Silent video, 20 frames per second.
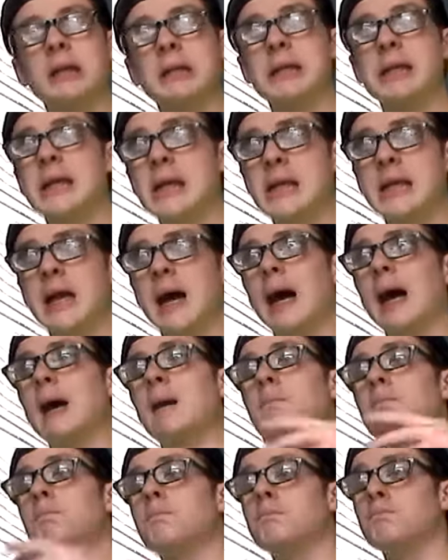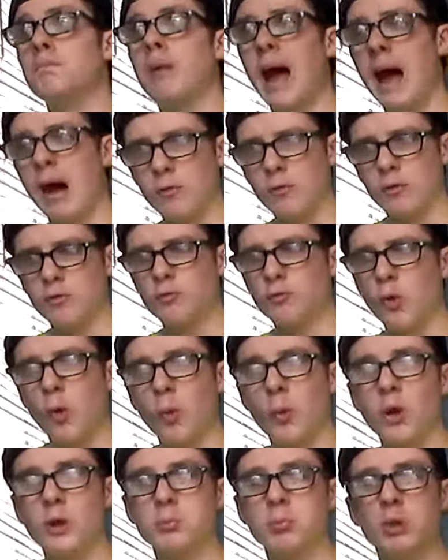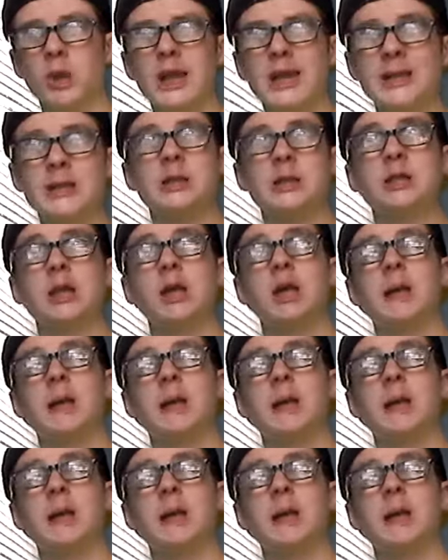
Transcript: the power forward place.